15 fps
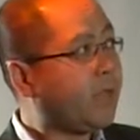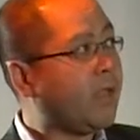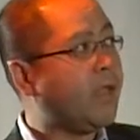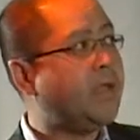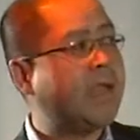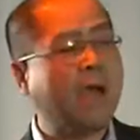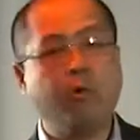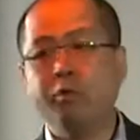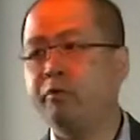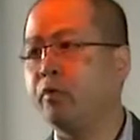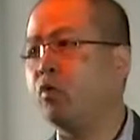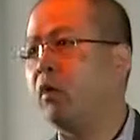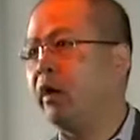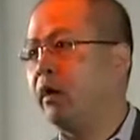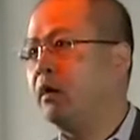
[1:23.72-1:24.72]
And that would
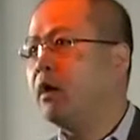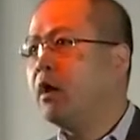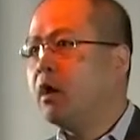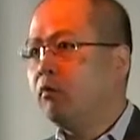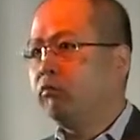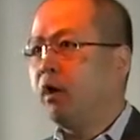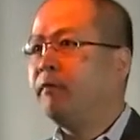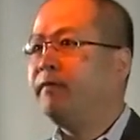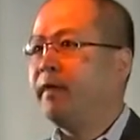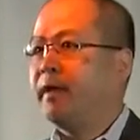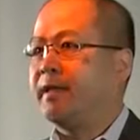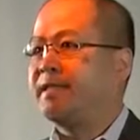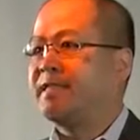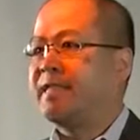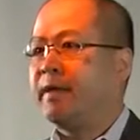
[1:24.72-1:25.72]
require roughly a
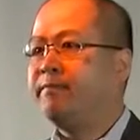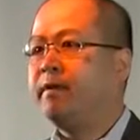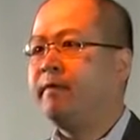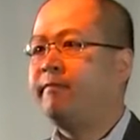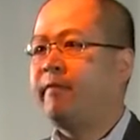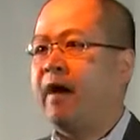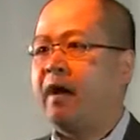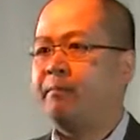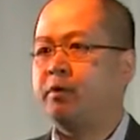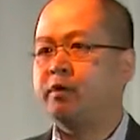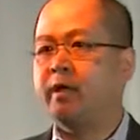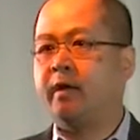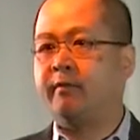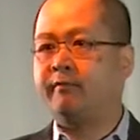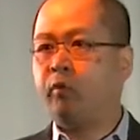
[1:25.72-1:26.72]

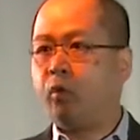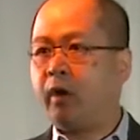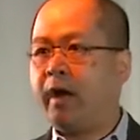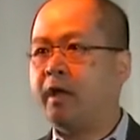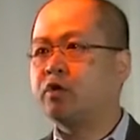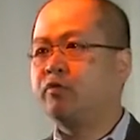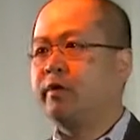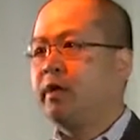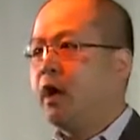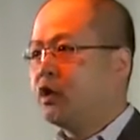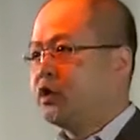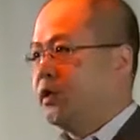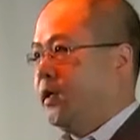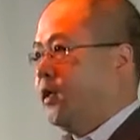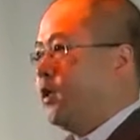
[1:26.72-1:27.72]
75%, 4x
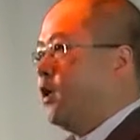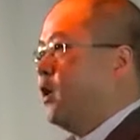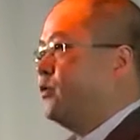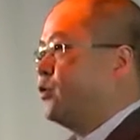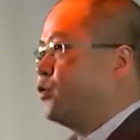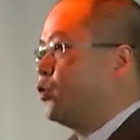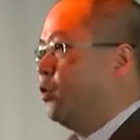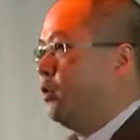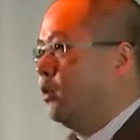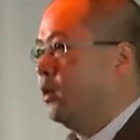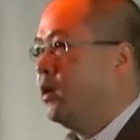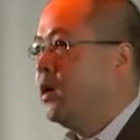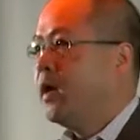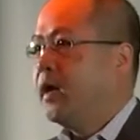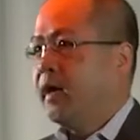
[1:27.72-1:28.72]
reduction in the cost of solar.
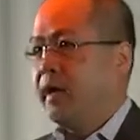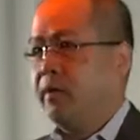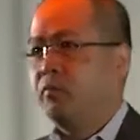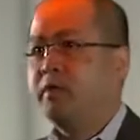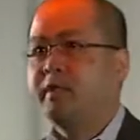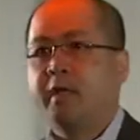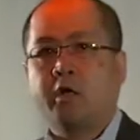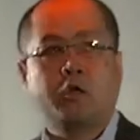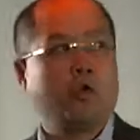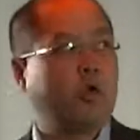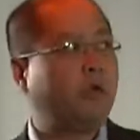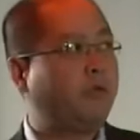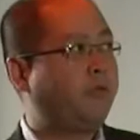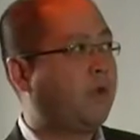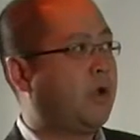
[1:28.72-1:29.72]
And we set a
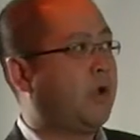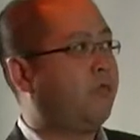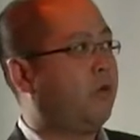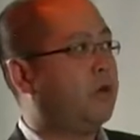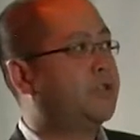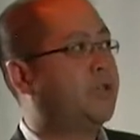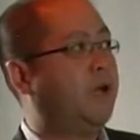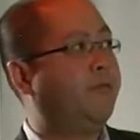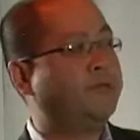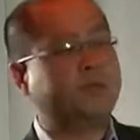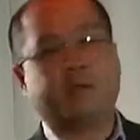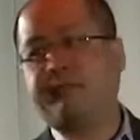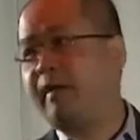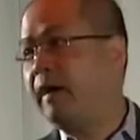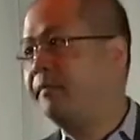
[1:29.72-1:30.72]
goal for ourselves,
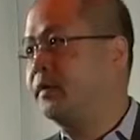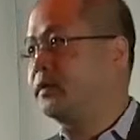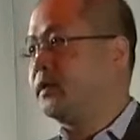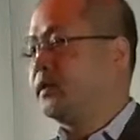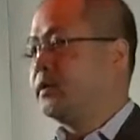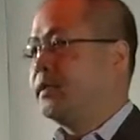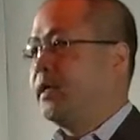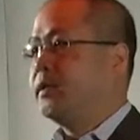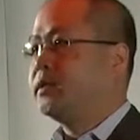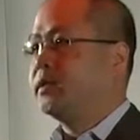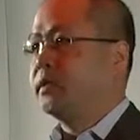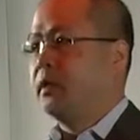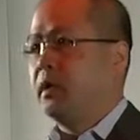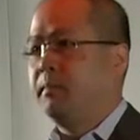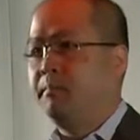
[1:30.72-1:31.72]
5 to 6
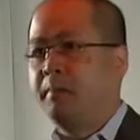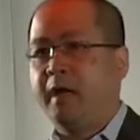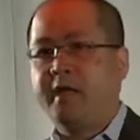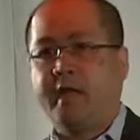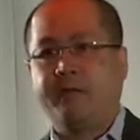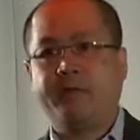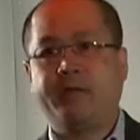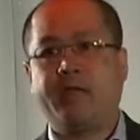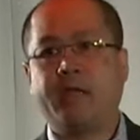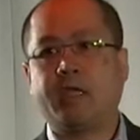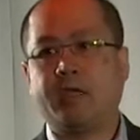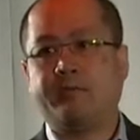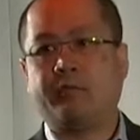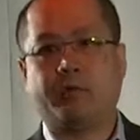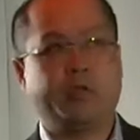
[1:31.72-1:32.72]
cents by the end of the
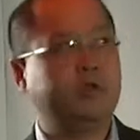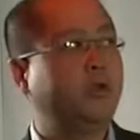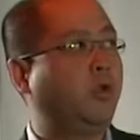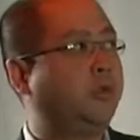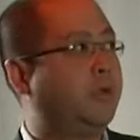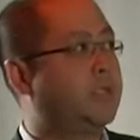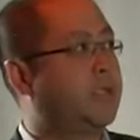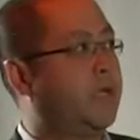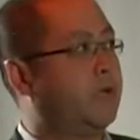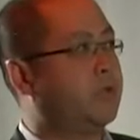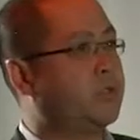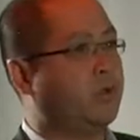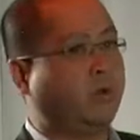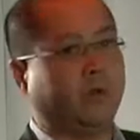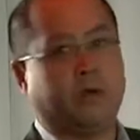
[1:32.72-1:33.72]
decade for utility scale
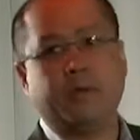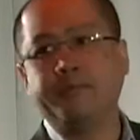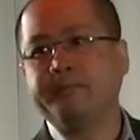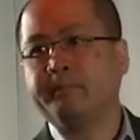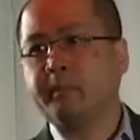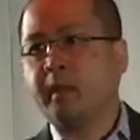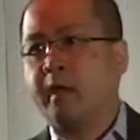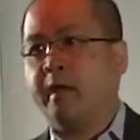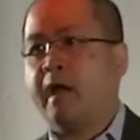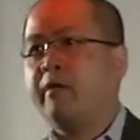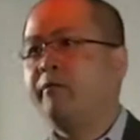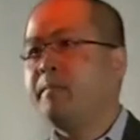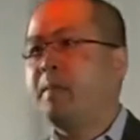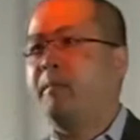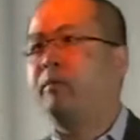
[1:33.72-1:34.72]
solar. And I
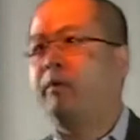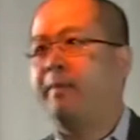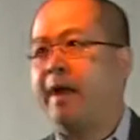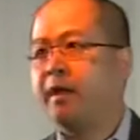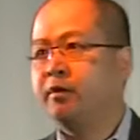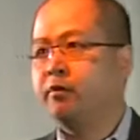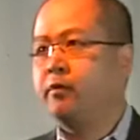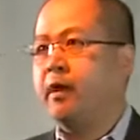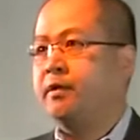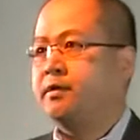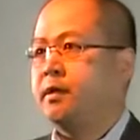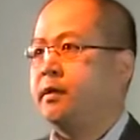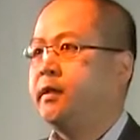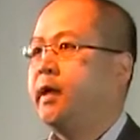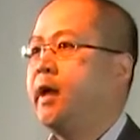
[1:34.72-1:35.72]
remember back in
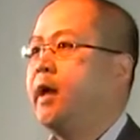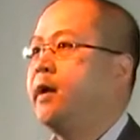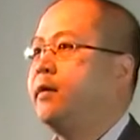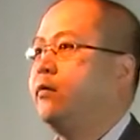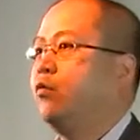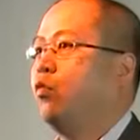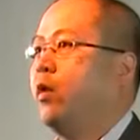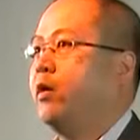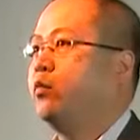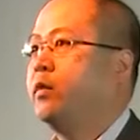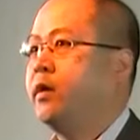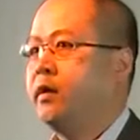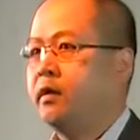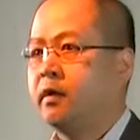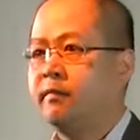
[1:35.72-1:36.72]
2010 when
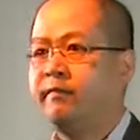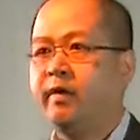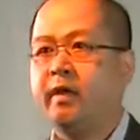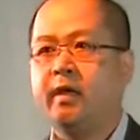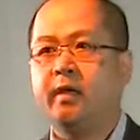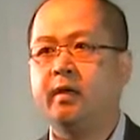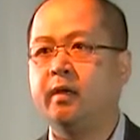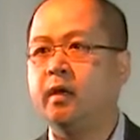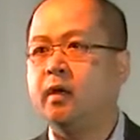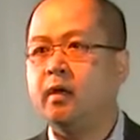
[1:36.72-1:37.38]
we convened